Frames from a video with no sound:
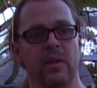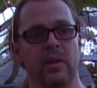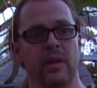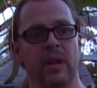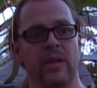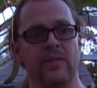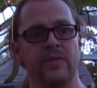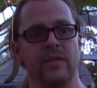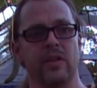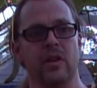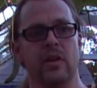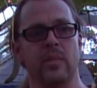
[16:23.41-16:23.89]

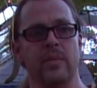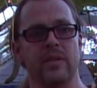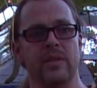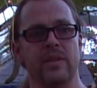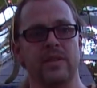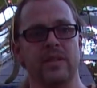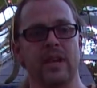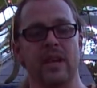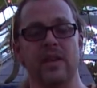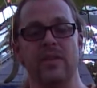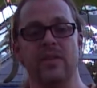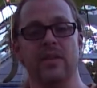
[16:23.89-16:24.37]
left a comment to
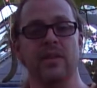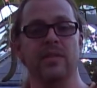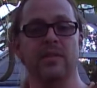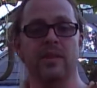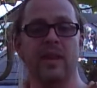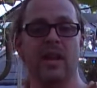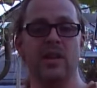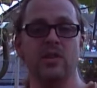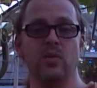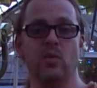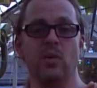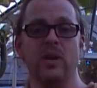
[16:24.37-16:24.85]
say that
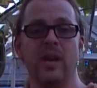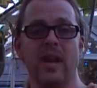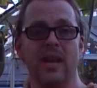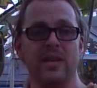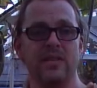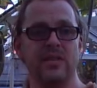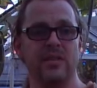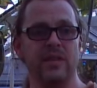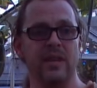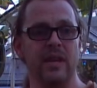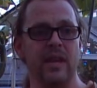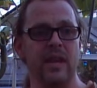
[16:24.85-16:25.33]
the actual
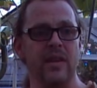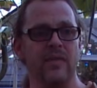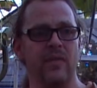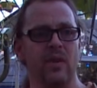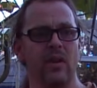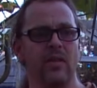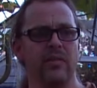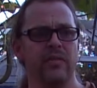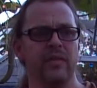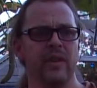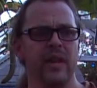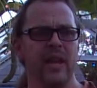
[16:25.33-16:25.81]
gas that they give
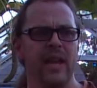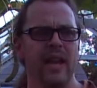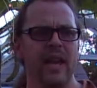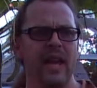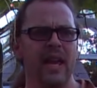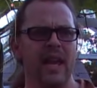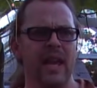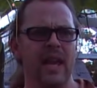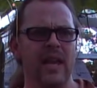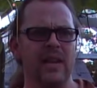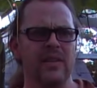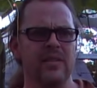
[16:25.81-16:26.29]
off
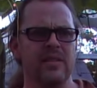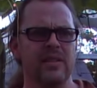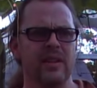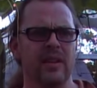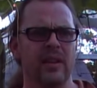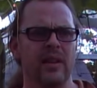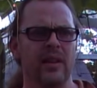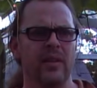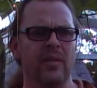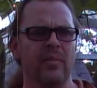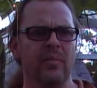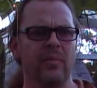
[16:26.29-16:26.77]
is
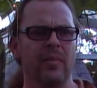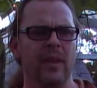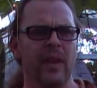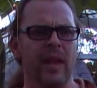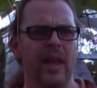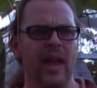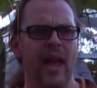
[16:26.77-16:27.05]
um,